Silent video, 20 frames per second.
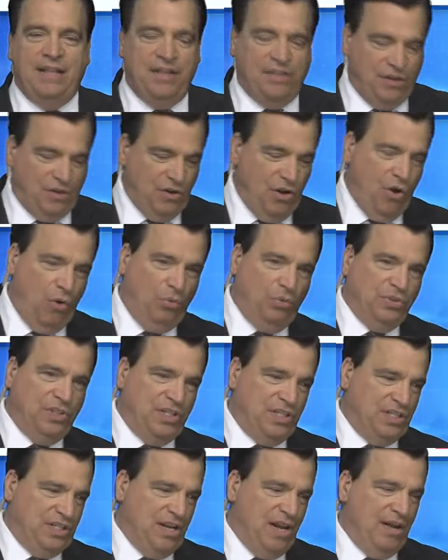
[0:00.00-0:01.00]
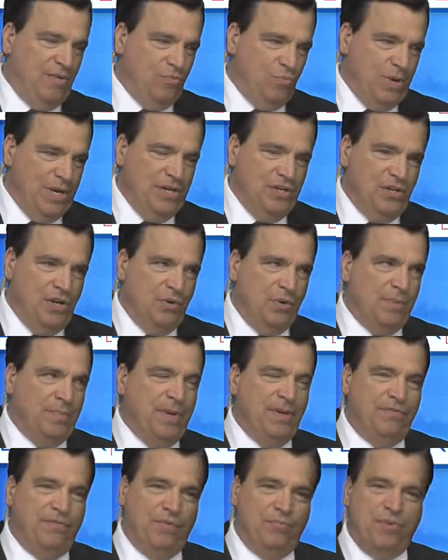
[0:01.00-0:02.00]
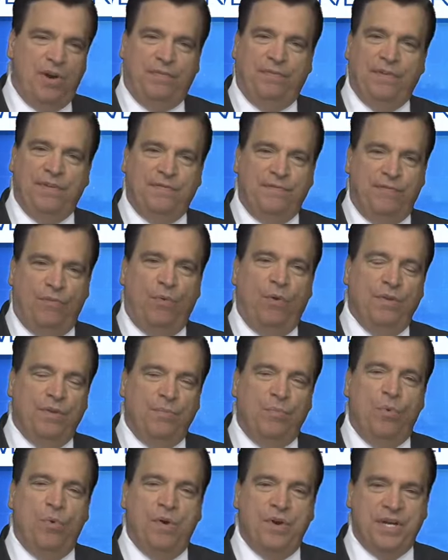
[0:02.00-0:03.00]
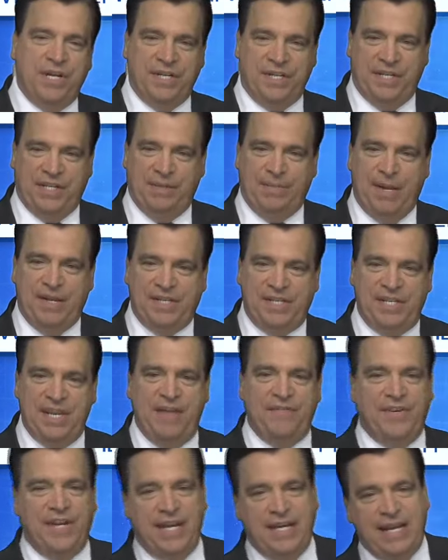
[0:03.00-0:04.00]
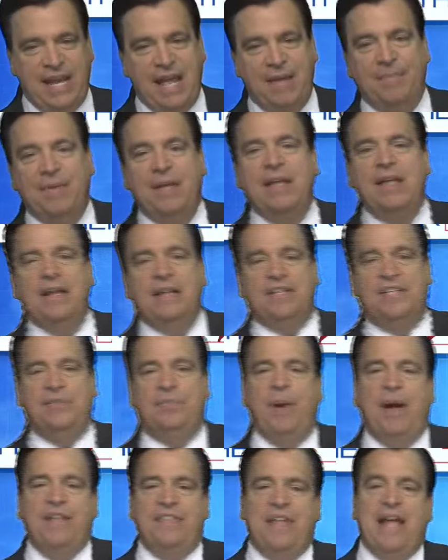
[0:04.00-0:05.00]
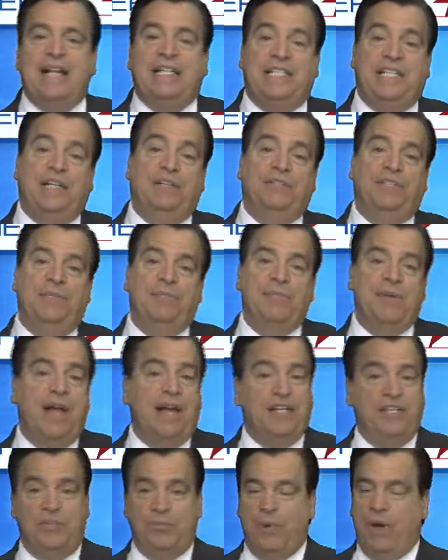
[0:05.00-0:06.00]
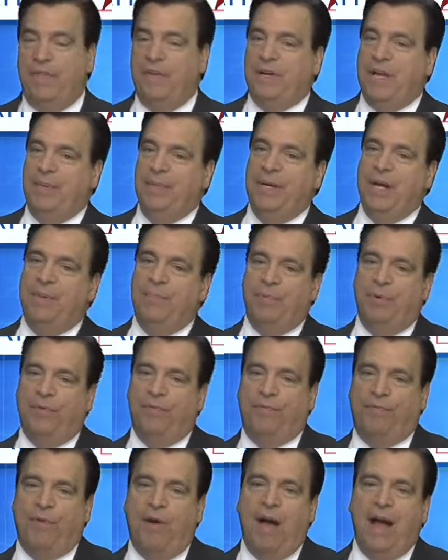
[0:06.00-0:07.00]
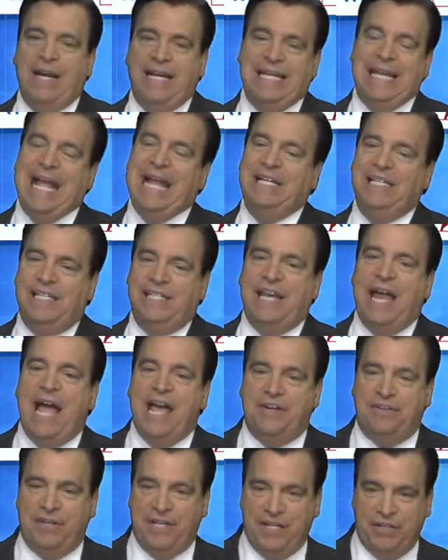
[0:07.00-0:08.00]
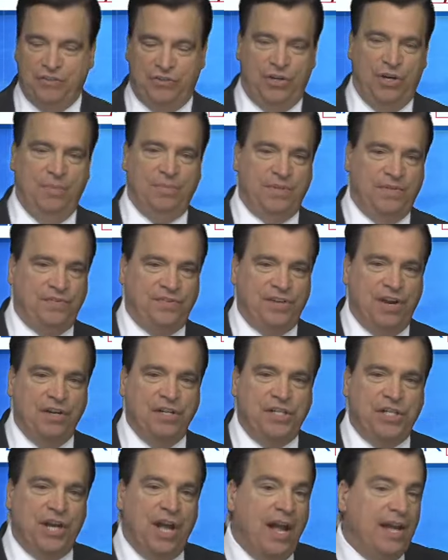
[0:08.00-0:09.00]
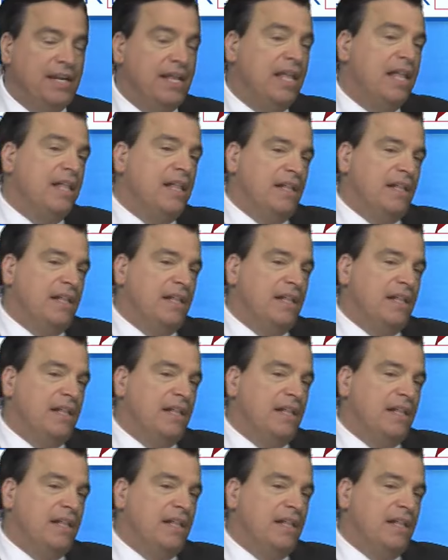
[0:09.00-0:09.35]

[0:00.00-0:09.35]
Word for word: The, the coldest uh, window would be from roughly 4 in the morning until about 7 a.m. Despite that, still some nice weather coming up both Friday and Saturday in terms of sunshine.